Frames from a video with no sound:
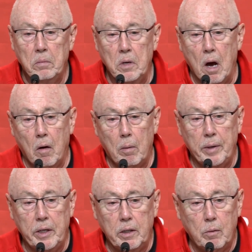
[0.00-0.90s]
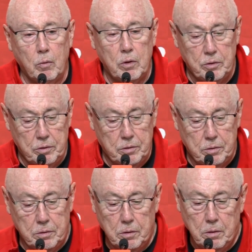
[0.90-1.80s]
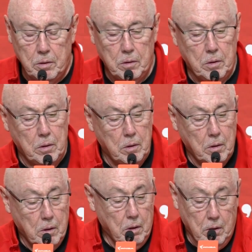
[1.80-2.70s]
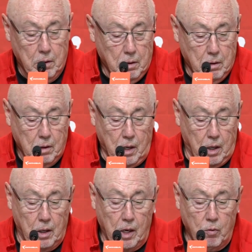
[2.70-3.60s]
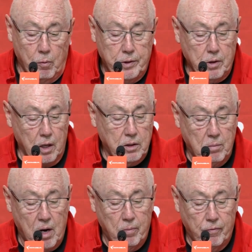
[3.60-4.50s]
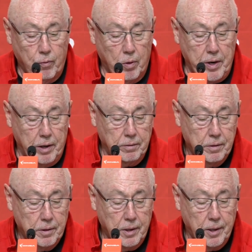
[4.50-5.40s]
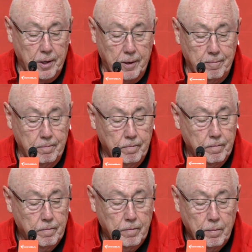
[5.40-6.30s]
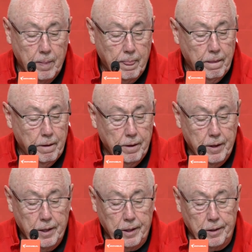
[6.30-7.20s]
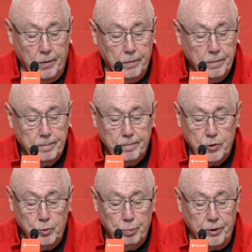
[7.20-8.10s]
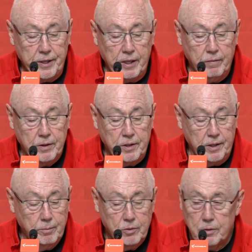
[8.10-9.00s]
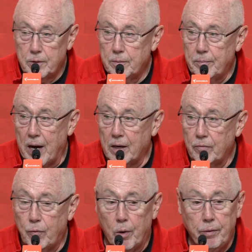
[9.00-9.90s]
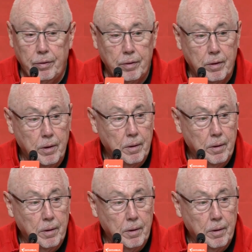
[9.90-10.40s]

No, I mean, it was kind of like what we talked about beforehand. Um, you know, two pretty even teams, back and forth.